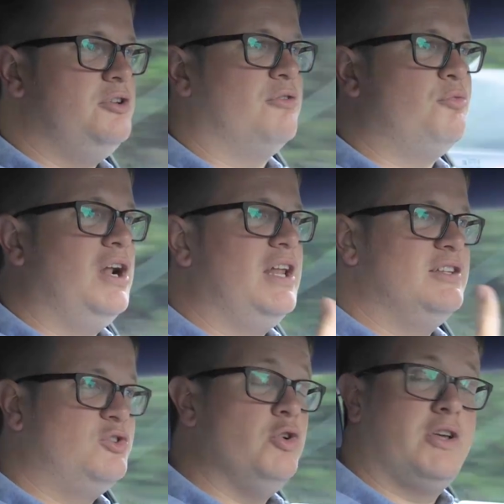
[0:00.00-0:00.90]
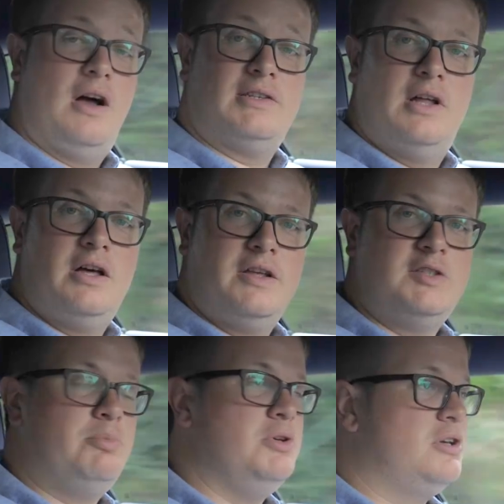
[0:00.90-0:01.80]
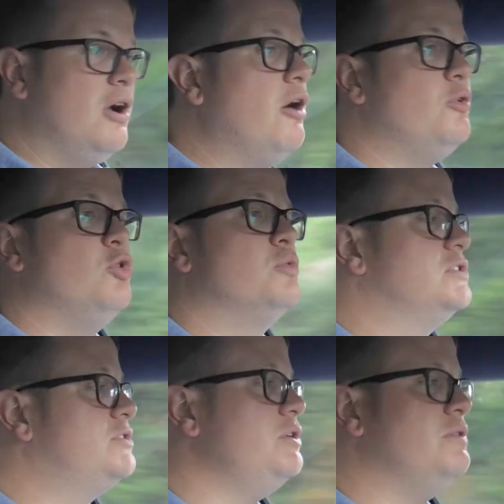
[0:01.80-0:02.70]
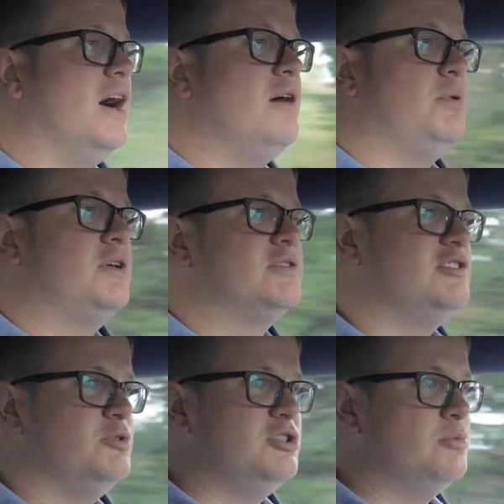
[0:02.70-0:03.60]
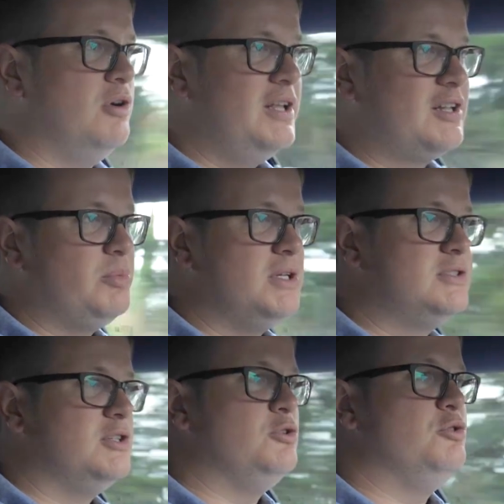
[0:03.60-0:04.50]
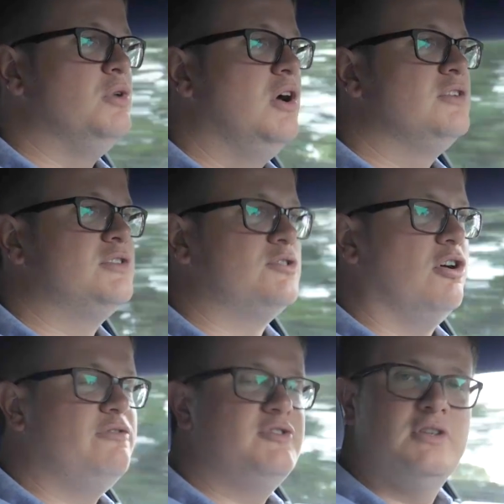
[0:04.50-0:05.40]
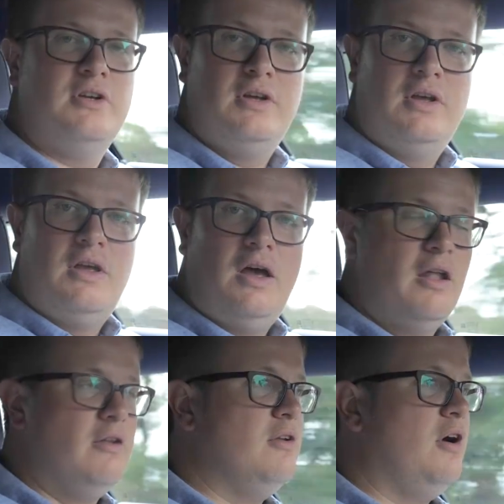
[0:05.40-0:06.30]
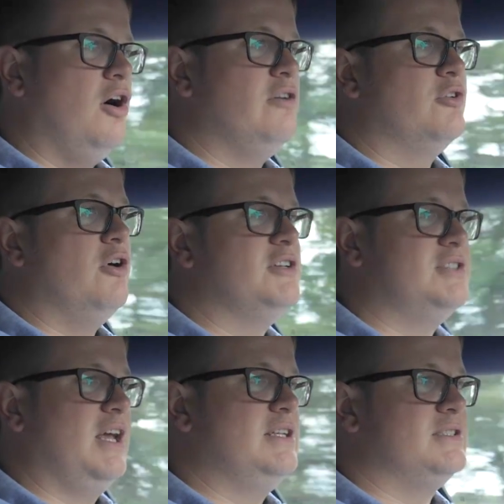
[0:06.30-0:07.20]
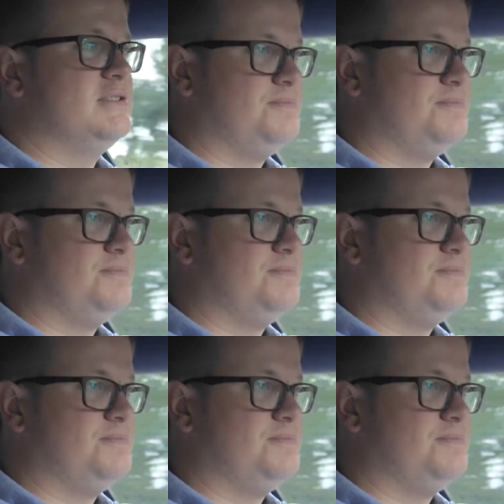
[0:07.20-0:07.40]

you can really enjoy cars like this, but you can't always do that because some of them are a little bit too soft and over-isolated.